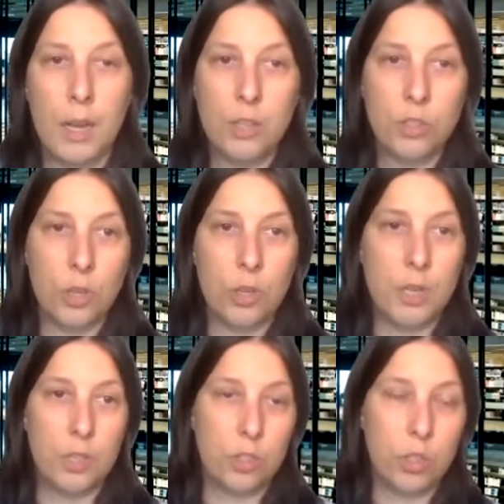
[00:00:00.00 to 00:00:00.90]
Getting
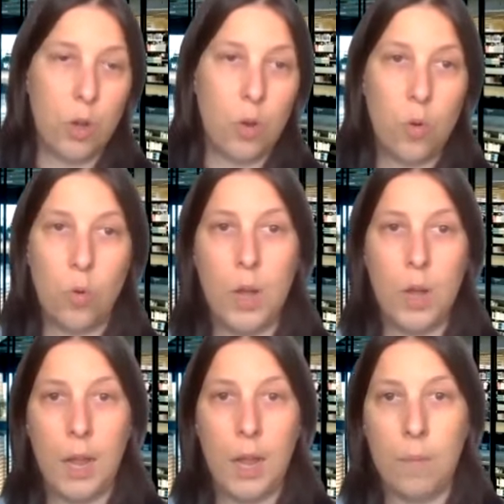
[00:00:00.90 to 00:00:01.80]
started.
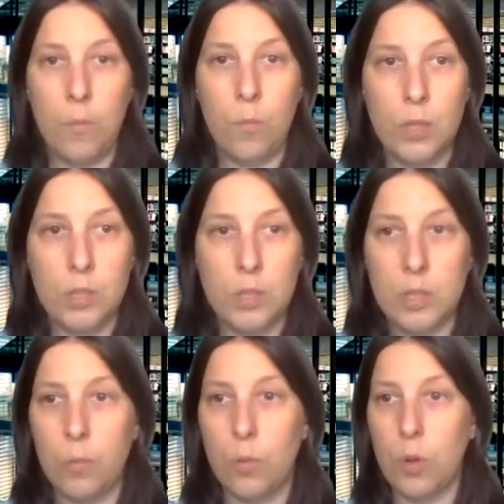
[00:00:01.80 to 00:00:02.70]
So
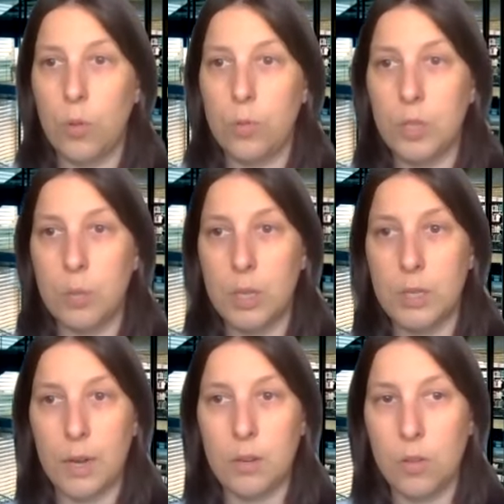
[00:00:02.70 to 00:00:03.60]
we'll go through some of the
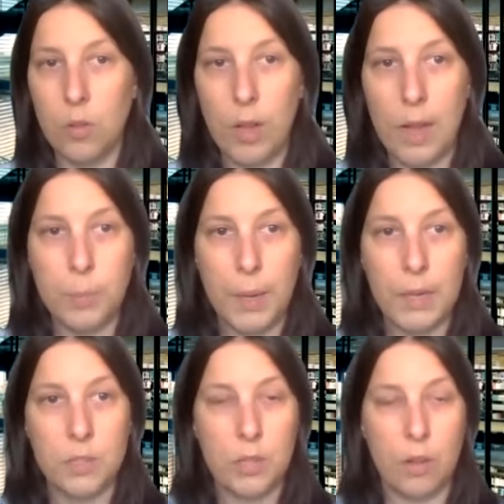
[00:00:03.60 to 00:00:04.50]
technical
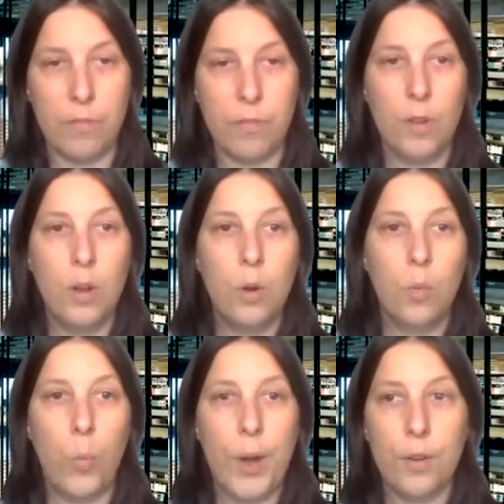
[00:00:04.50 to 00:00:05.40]
aspects of
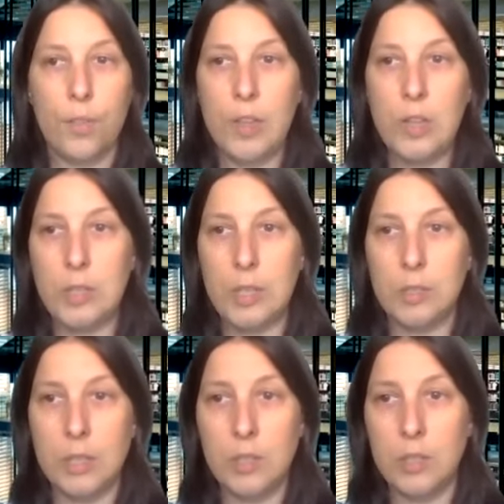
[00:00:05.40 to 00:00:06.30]
where things
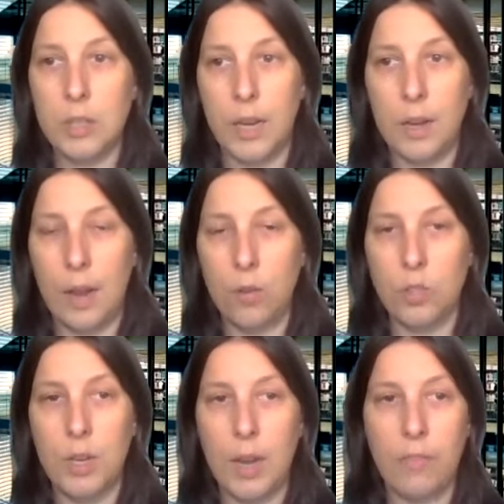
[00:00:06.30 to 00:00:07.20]
exist and how
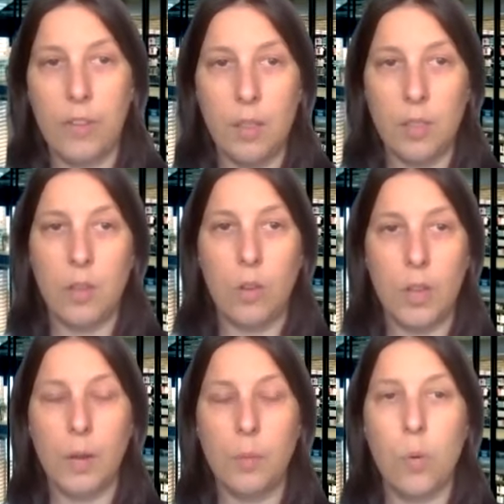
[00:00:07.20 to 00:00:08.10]
to navigate the
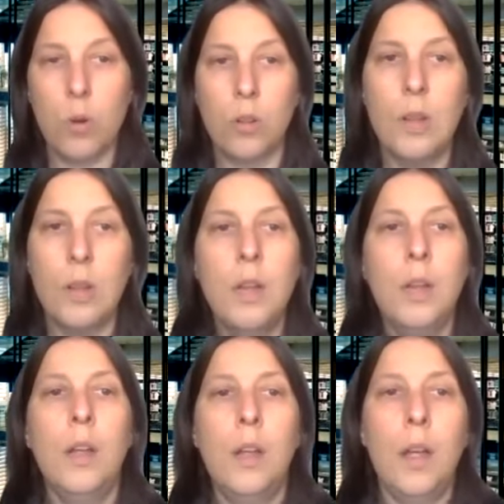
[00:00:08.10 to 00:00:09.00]
online portal.
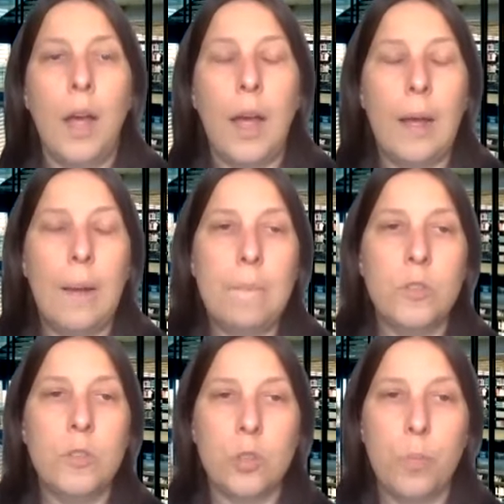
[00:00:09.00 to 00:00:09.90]

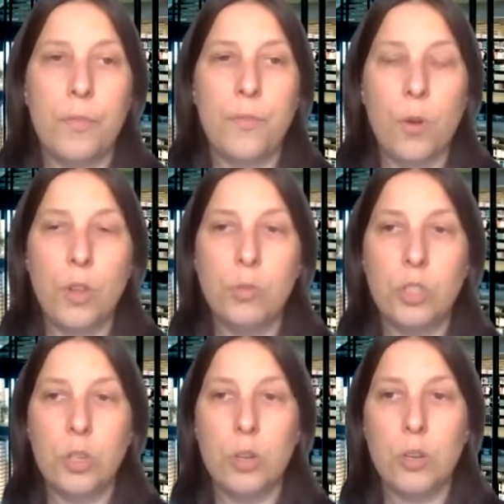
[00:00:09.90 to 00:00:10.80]
So before you
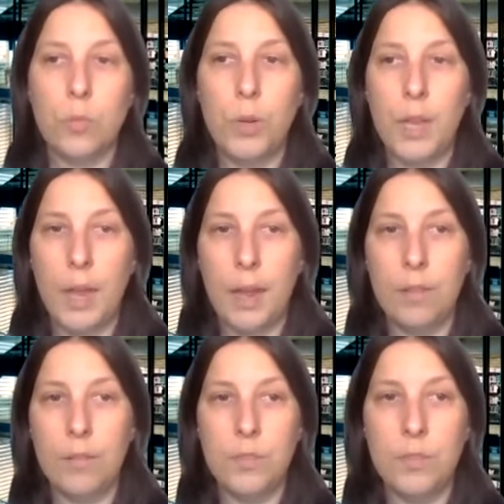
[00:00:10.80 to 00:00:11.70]
start, we
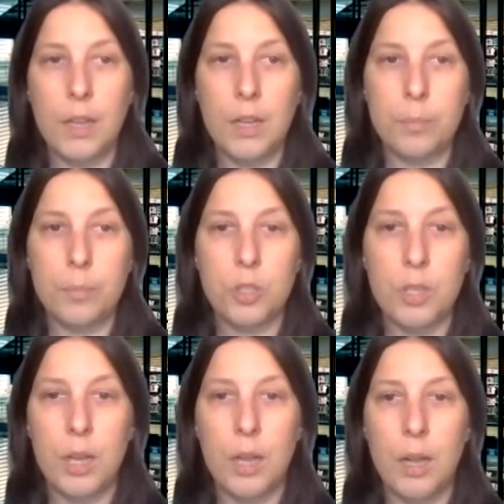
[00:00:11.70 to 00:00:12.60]
have
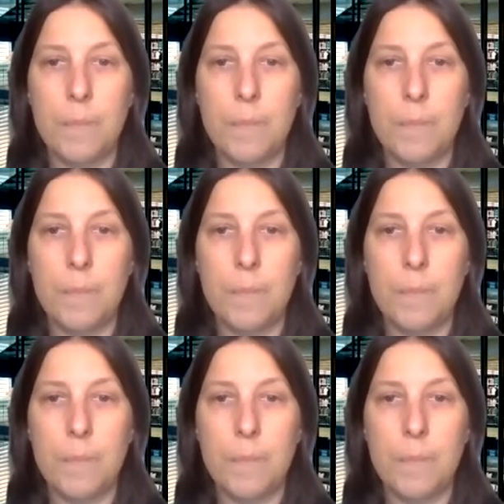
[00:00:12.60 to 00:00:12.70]
developed